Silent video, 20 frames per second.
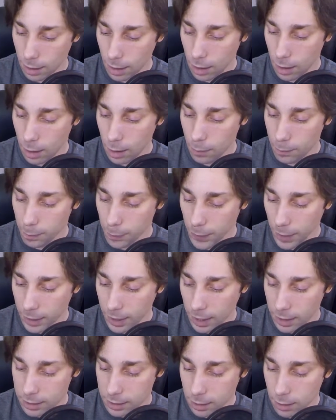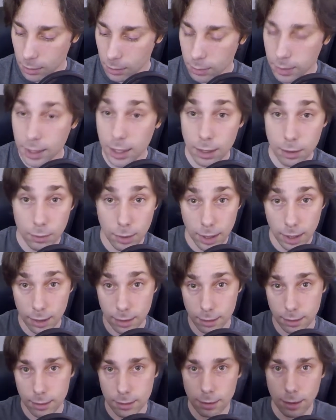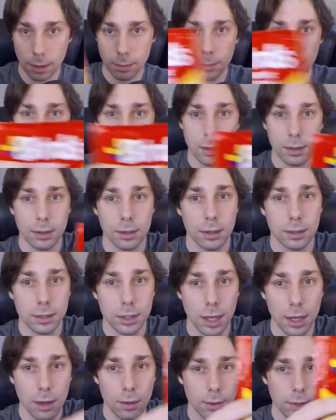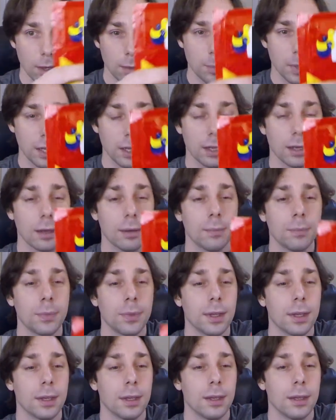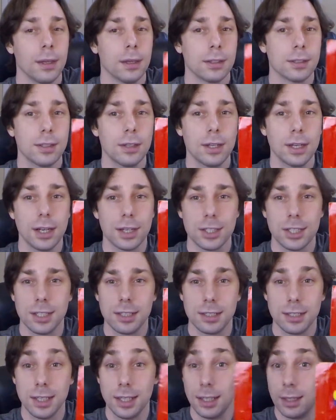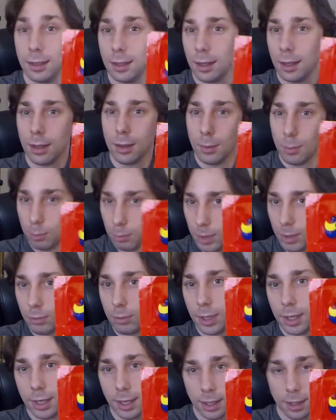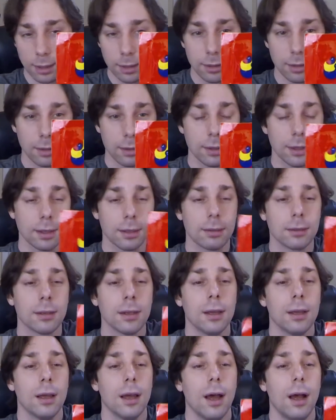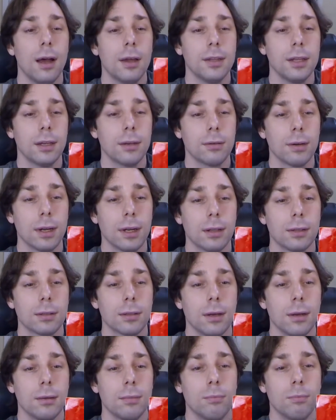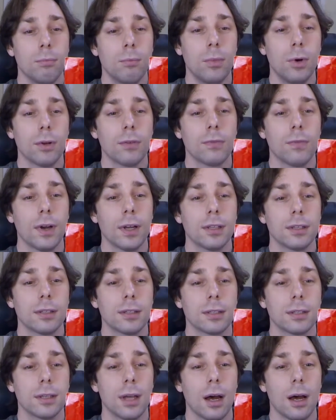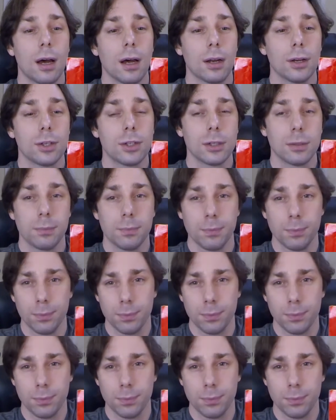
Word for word: Okay, so the ingredients. Shall I hold it up here so you can actually see me reading the things? The ingredients. Modified starch.